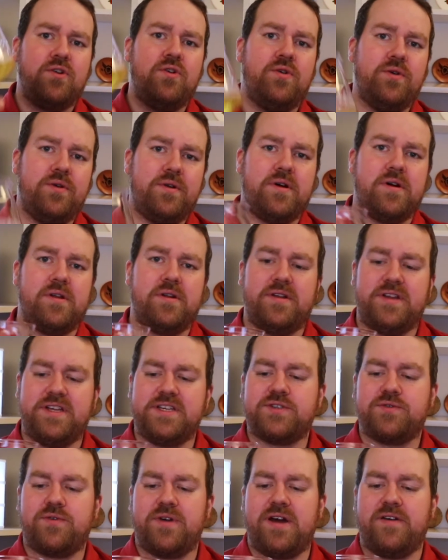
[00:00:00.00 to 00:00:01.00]
good on
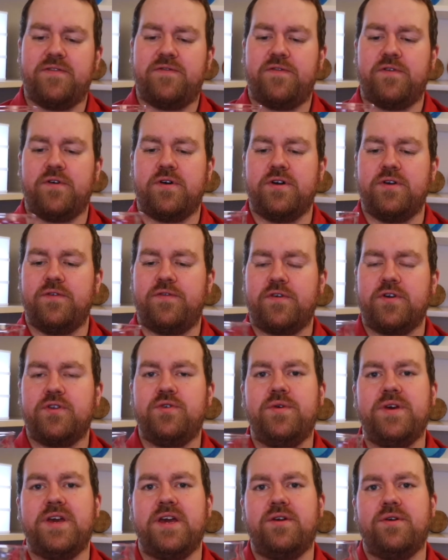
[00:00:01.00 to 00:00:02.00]
Discraft for
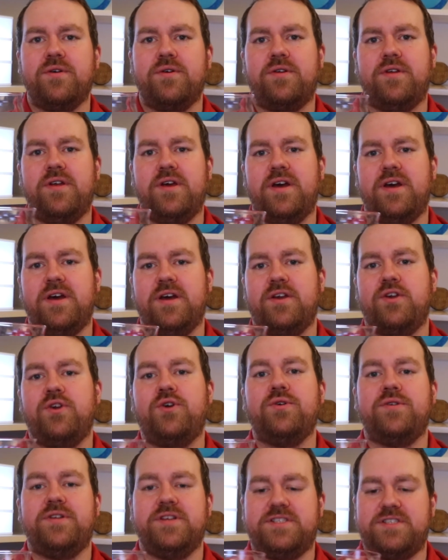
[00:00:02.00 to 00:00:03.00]
doing a
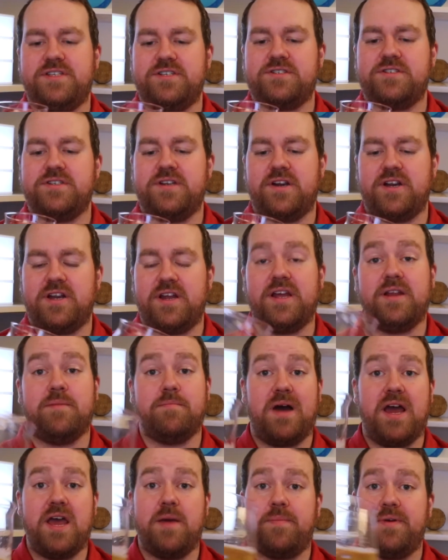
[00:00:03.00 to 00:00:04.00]
good decision there, in
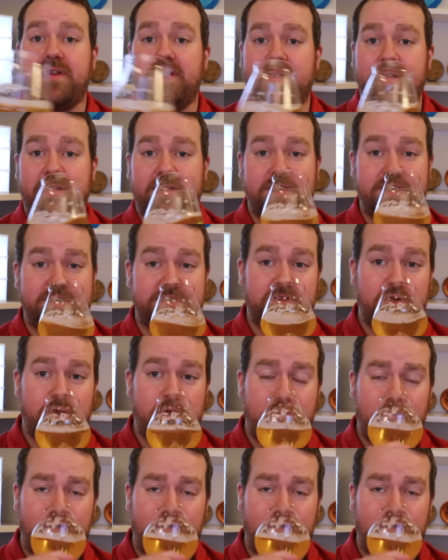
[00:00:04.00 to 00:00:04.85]
my opinion at least.